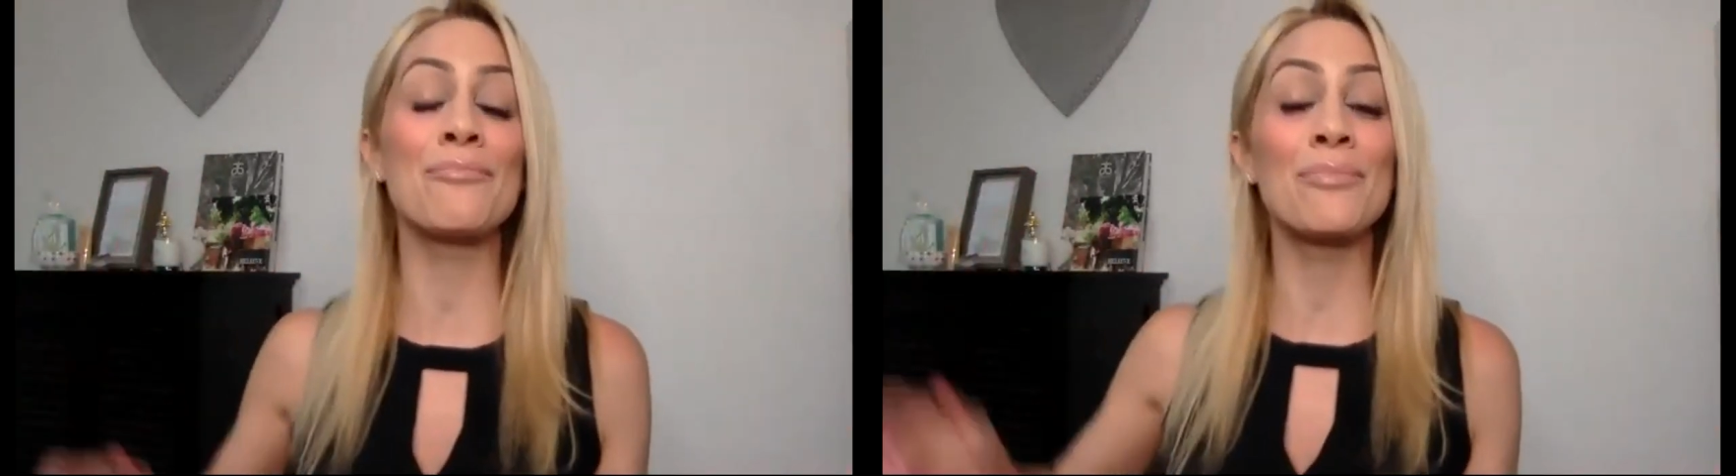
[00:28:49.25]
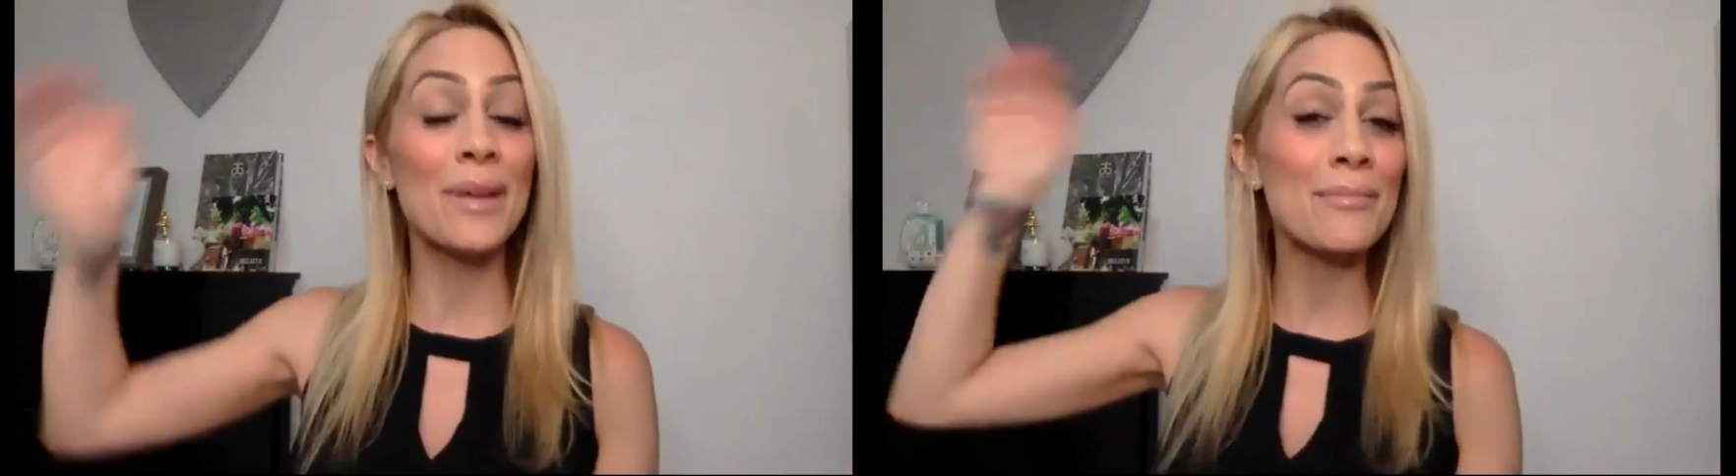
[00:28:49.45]

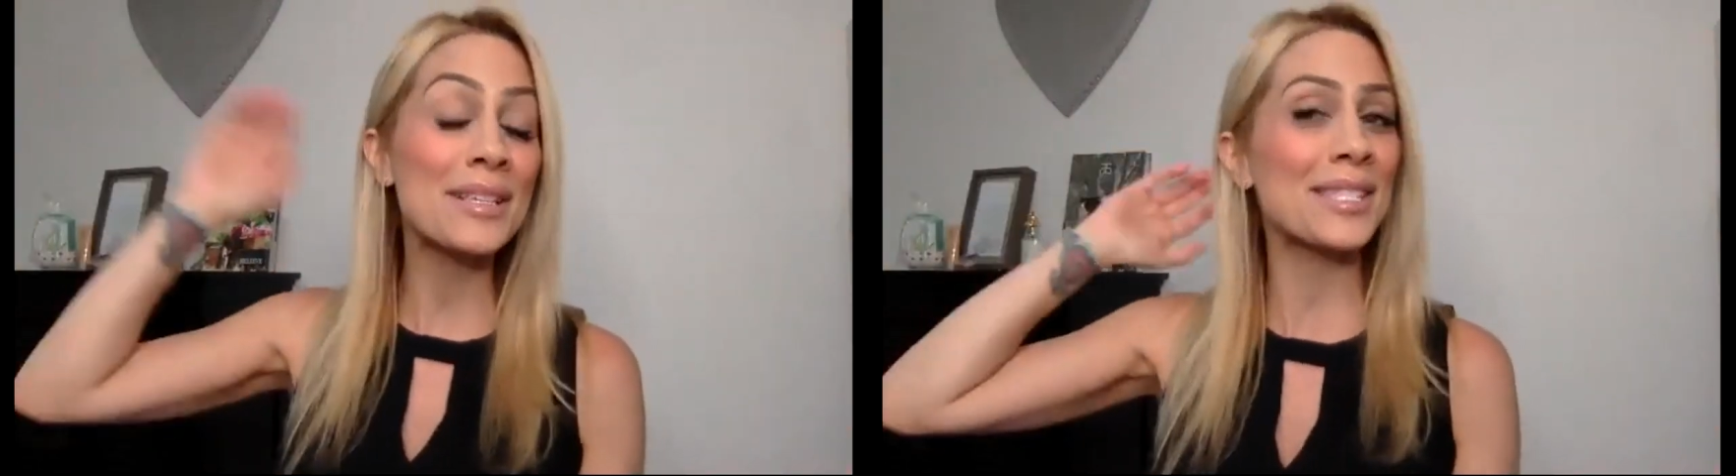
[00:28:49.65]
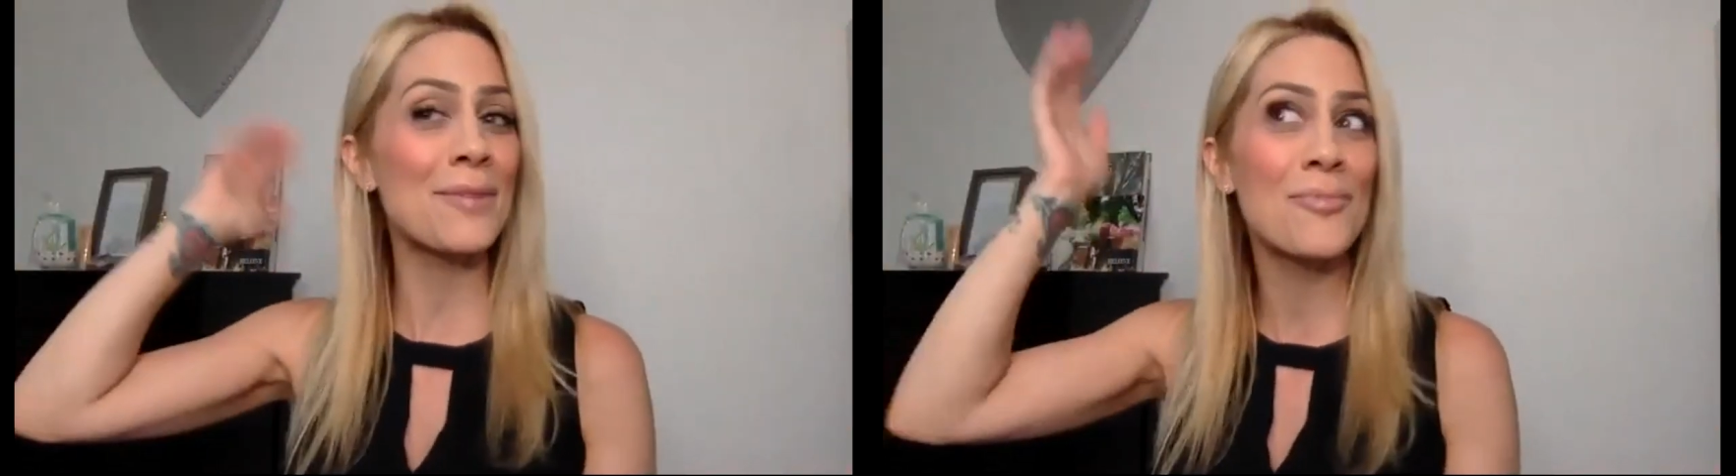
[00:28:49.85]
but maybe
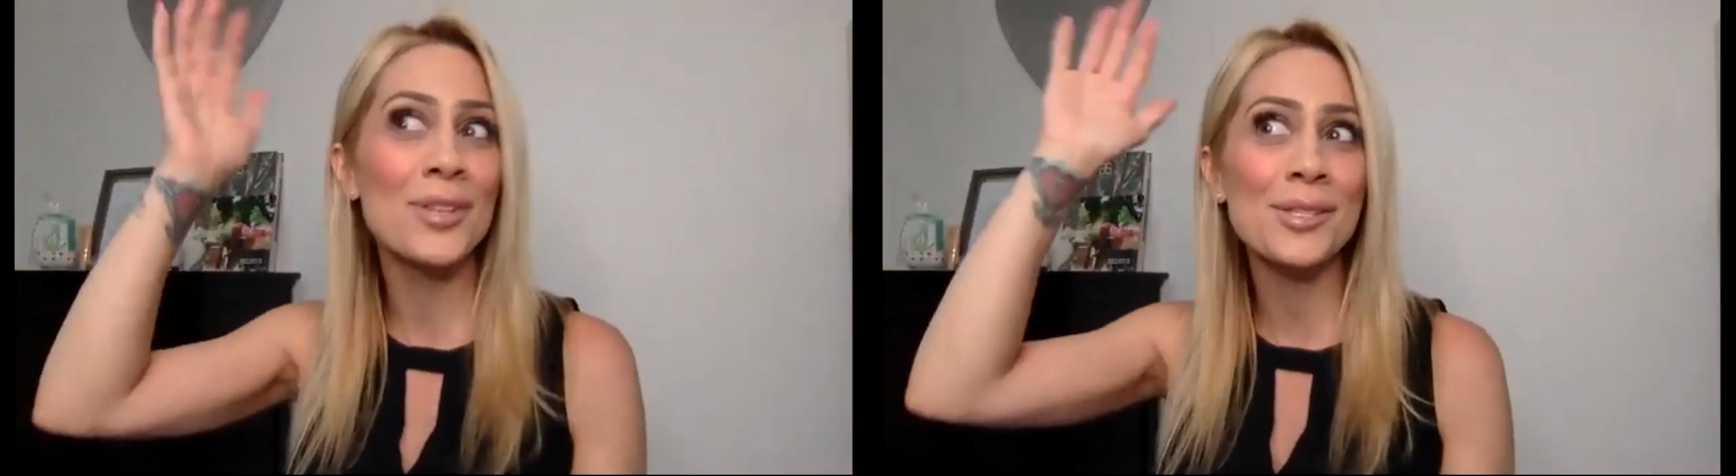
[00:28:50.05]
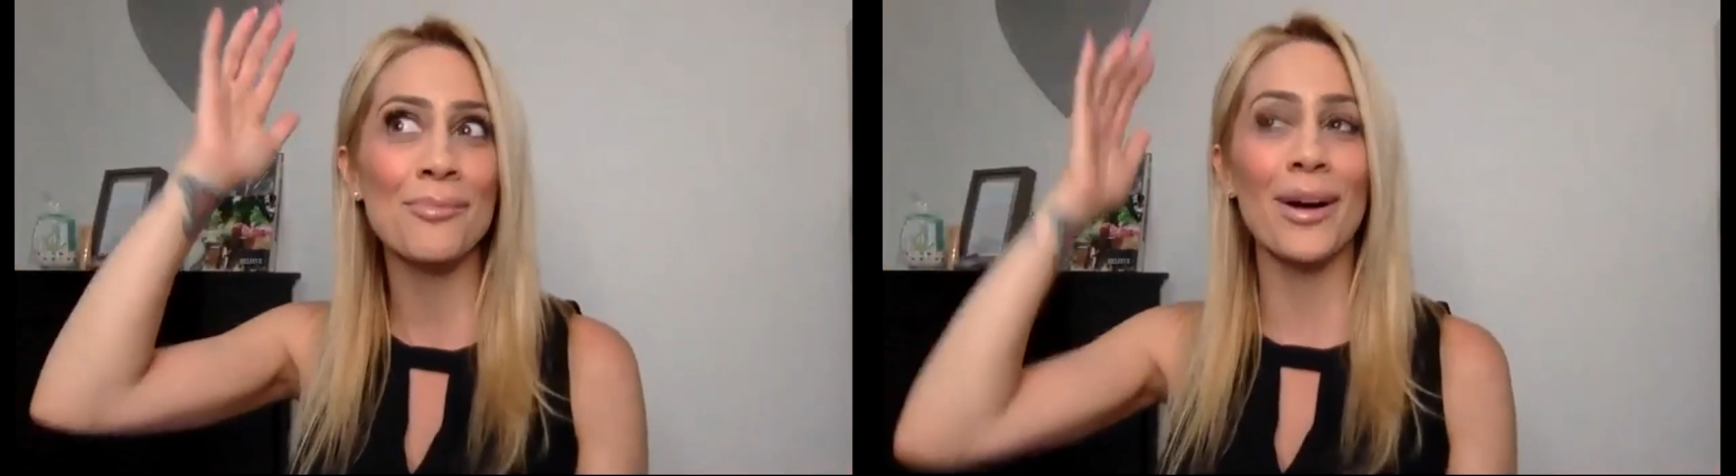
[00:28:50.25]

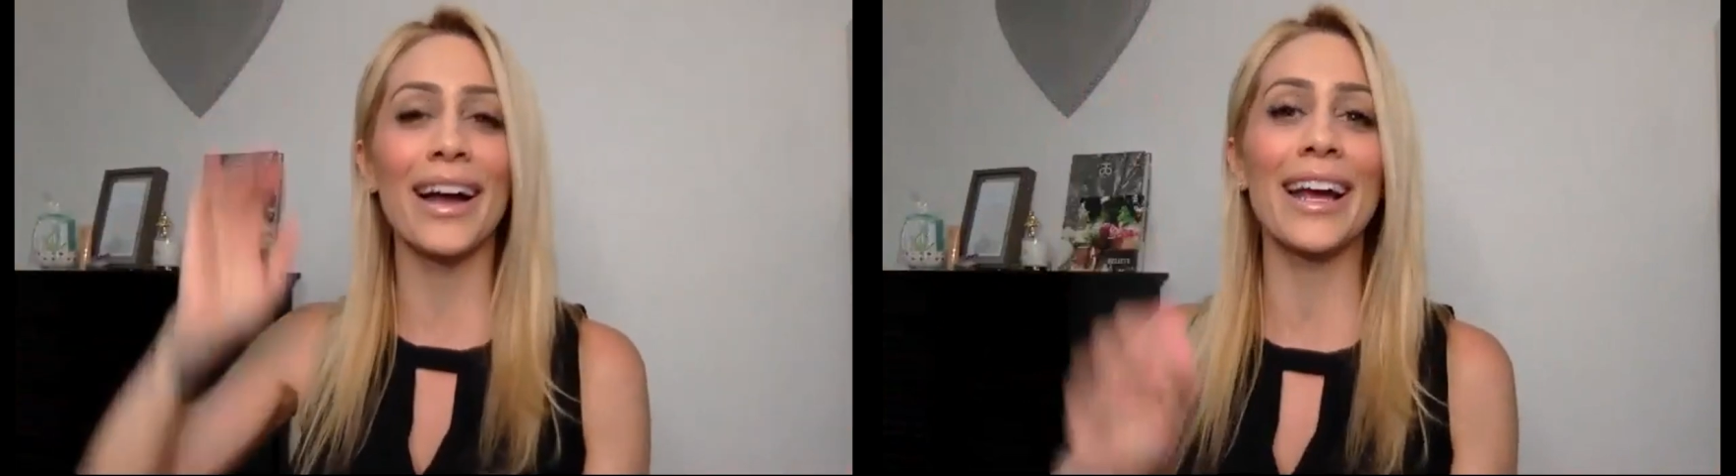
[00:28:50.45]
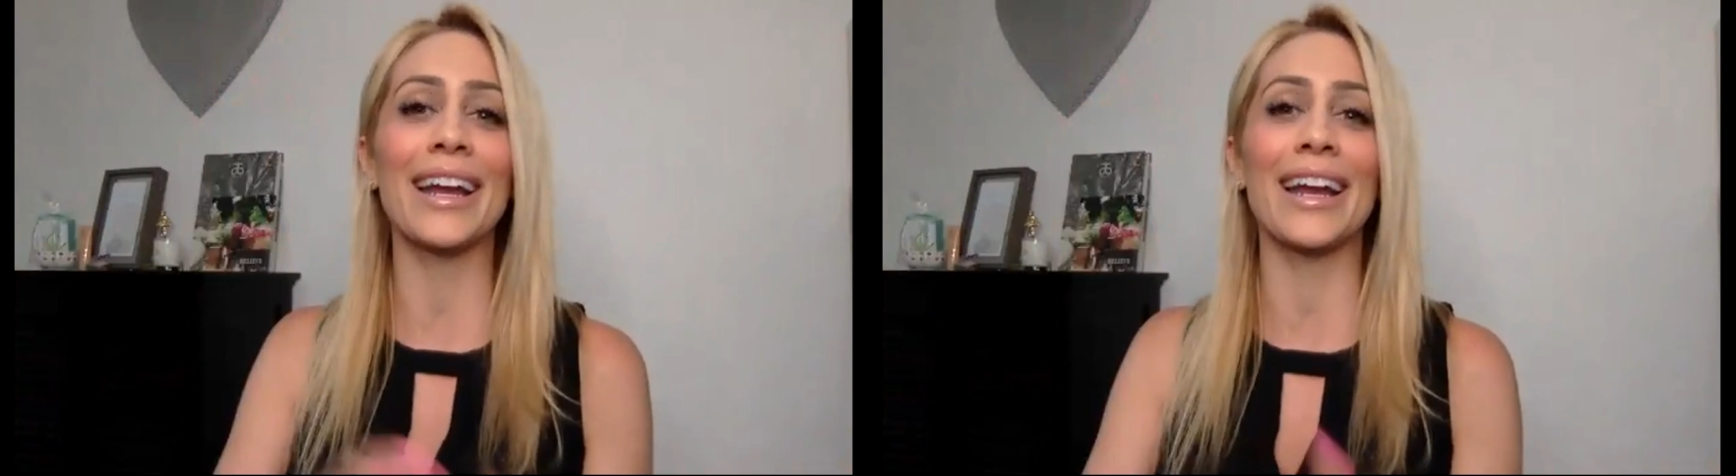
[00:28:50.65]
someone's might.